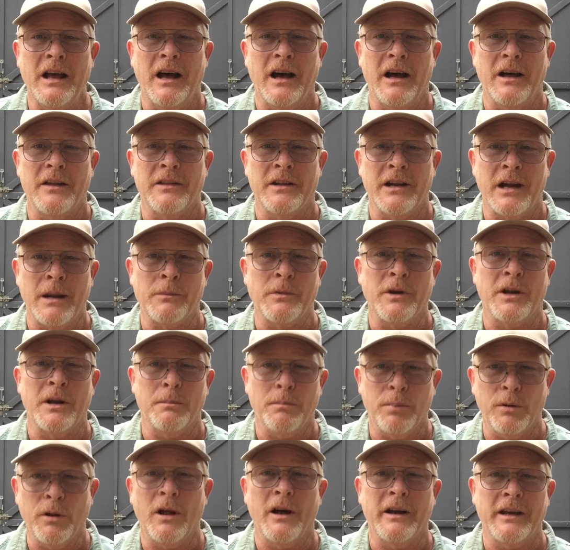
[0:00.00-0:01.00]
that I'm going
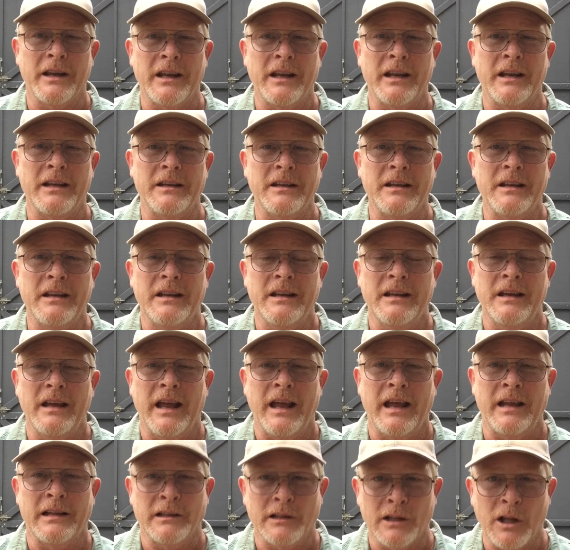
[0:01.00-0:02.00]
to plug in
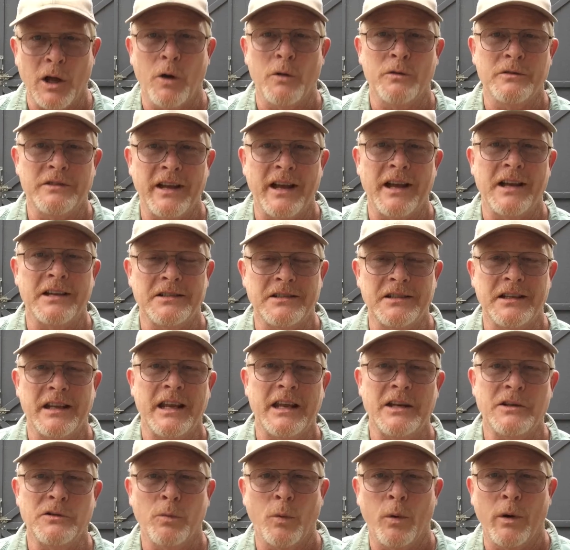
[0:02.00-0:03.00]
and load test
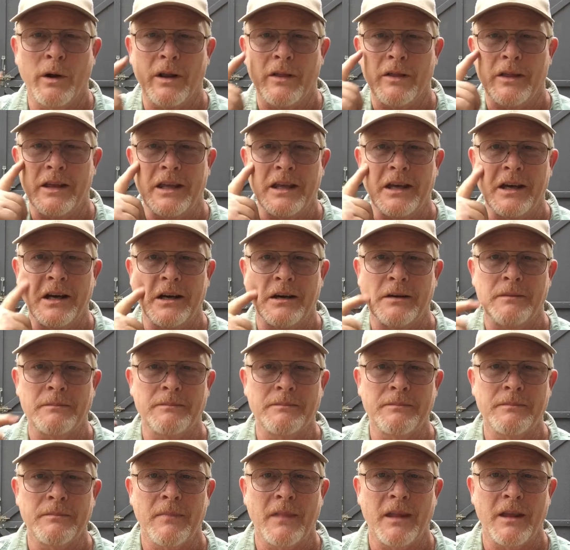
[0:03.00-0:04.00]
each one of the
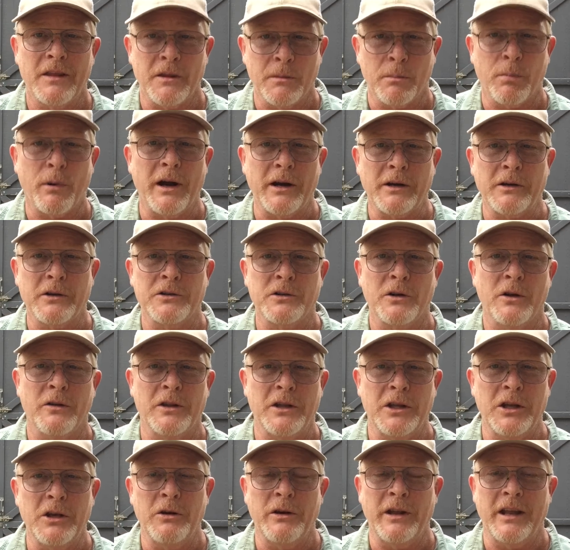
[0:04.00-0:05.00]
breakers on
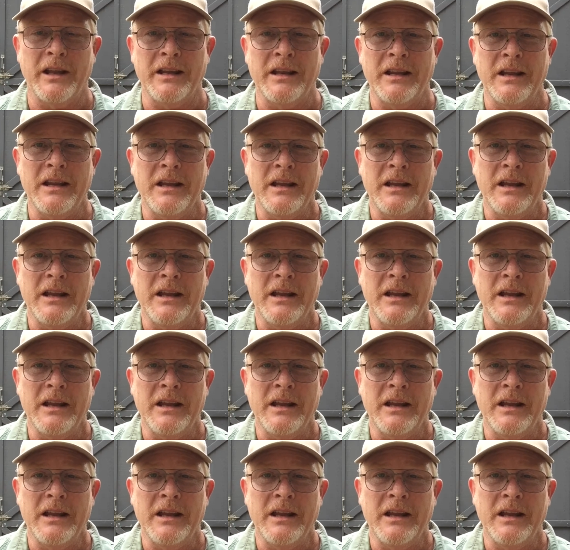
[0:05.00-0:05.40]
the unit.